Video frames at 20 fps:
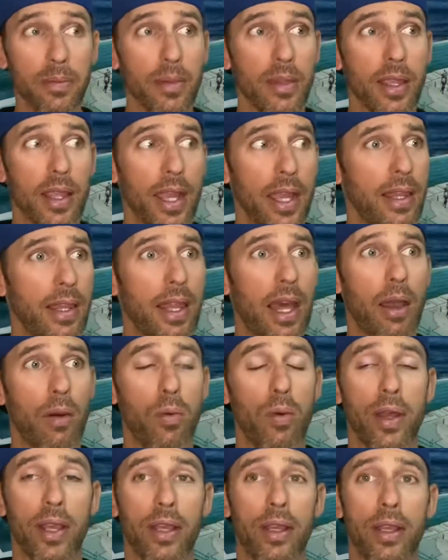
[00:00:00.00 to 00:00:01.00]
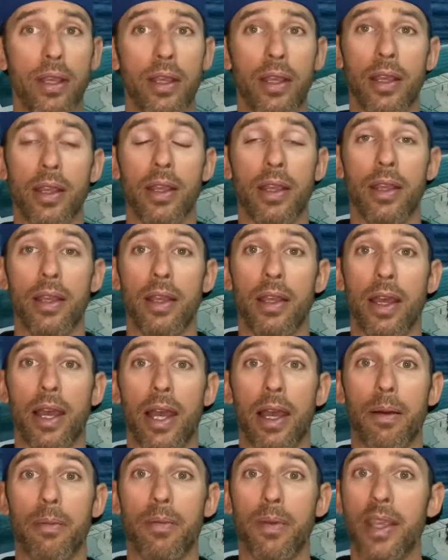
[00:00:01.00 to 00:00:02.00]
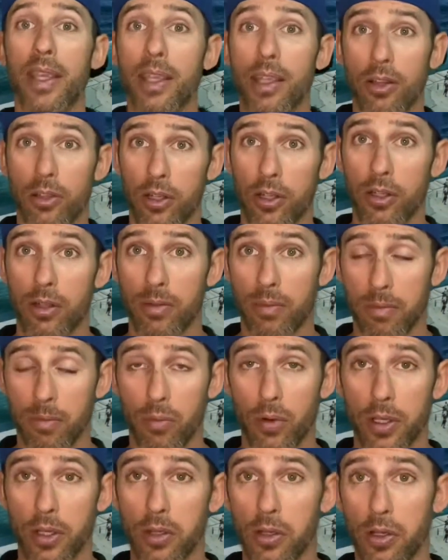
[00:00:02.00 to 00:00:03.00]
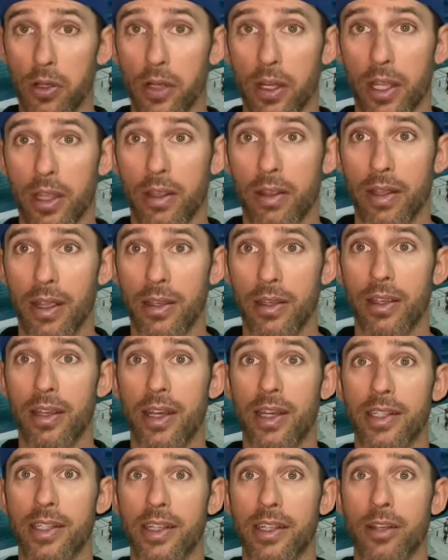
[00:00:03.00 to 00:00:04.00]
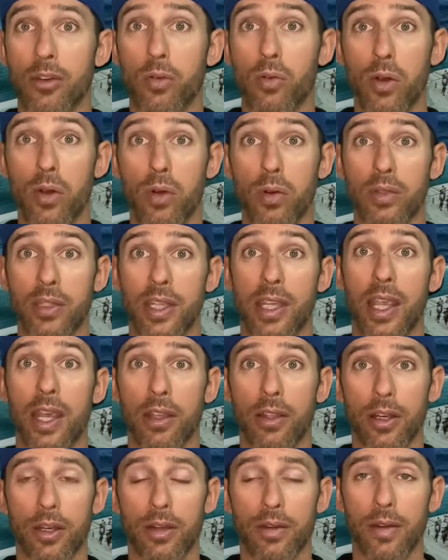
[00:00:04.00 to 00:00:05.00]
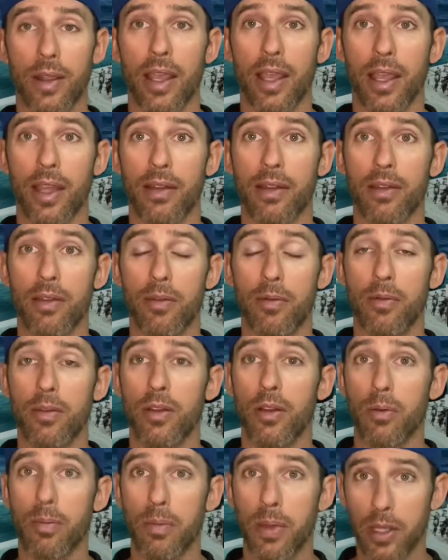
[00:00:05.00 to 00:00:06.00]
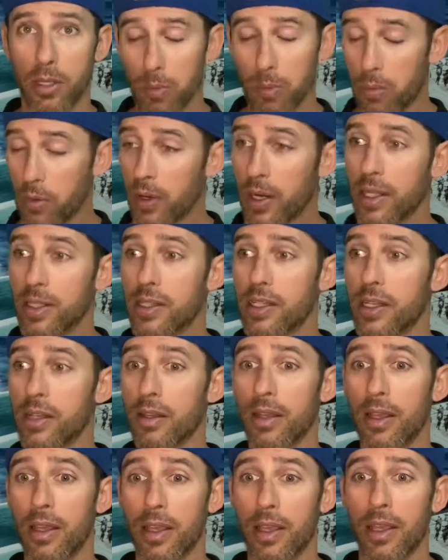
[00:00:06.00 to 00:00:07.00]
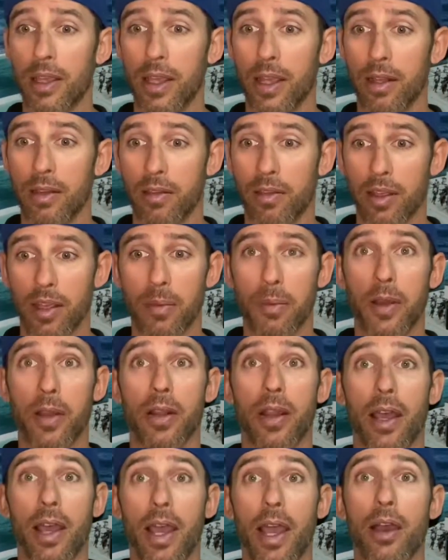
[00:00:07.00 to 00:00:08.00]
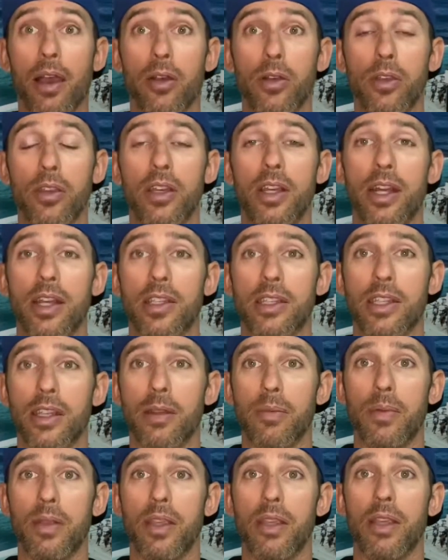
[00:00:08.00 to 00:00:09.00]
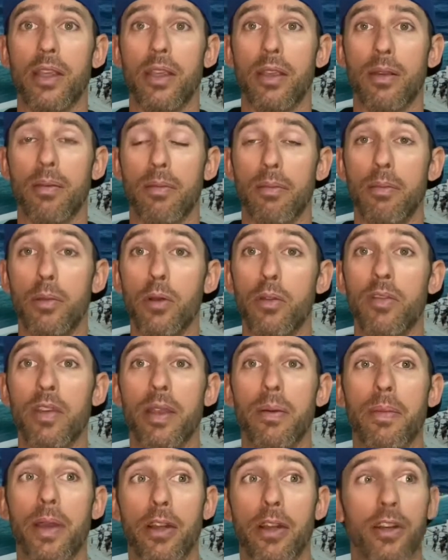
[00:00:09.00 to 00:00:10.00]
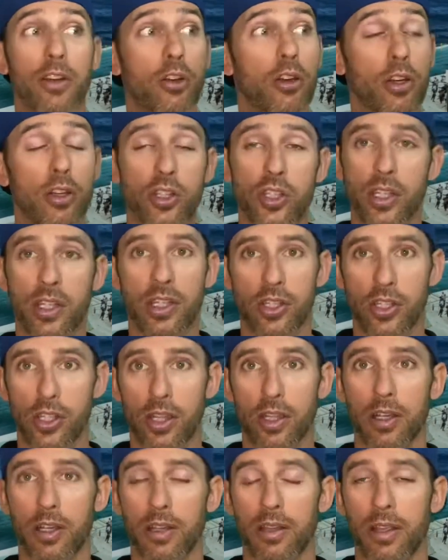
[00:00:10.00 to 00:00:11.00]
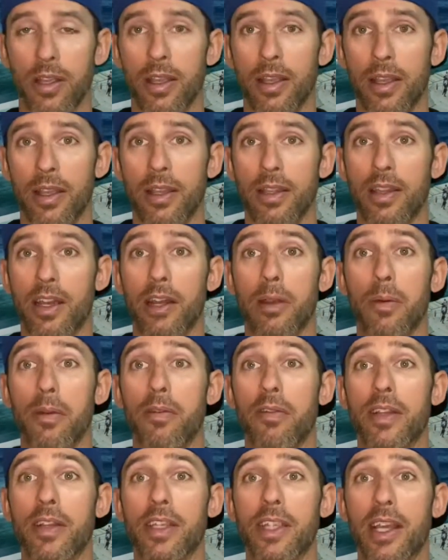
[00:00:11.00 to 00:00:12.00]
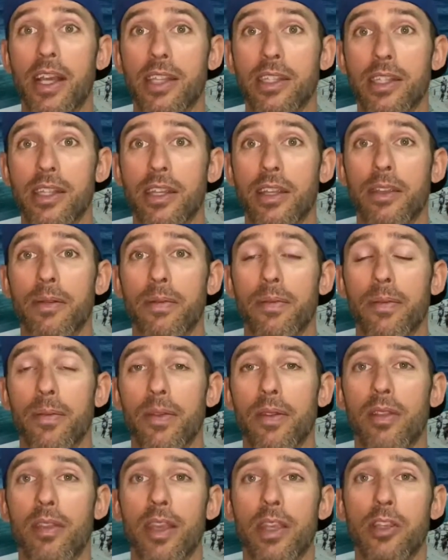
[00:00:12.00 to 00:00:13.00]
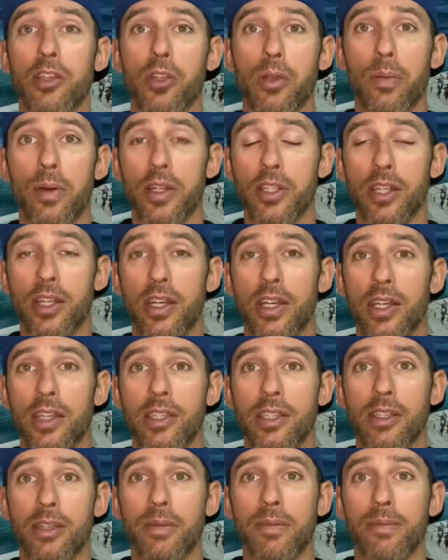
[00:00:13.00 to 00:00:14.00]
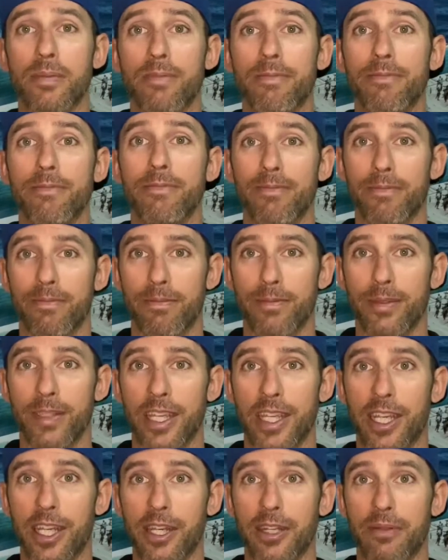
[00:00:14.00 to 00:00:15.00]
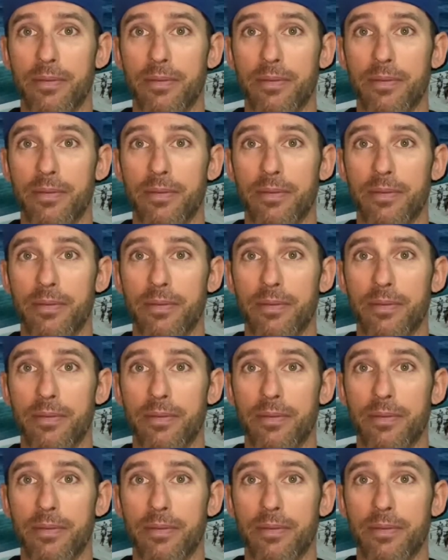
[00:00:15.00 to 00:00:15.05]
And that way, they can learn what you're learning, and you guys can grow together and pick your brains and think about how you guys can be moving better, encouraging each other. That would be fantastic. Thanks so much, guys. Take care.